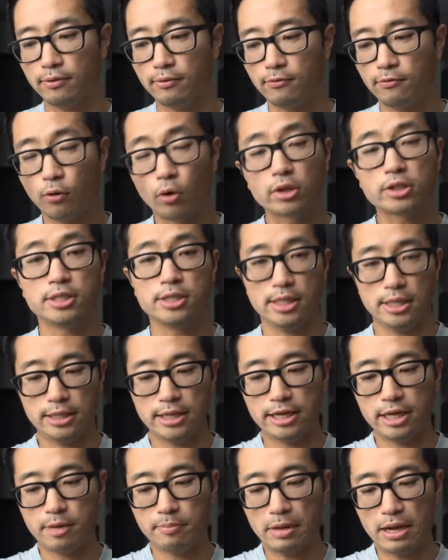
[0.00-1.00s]
fortunate
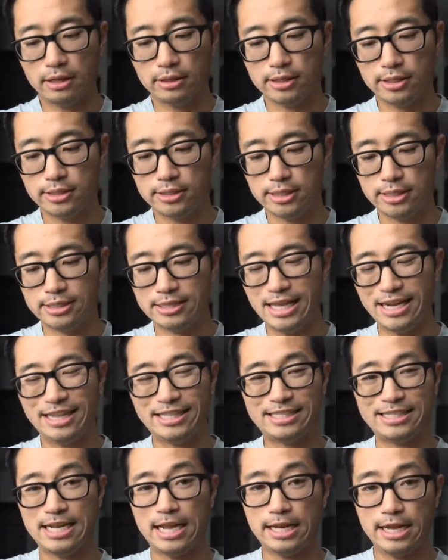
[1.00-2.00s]
thing about this is that
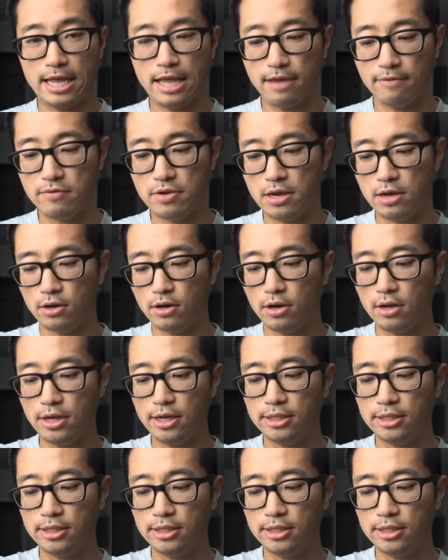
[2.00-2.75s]
it's not heavy at all.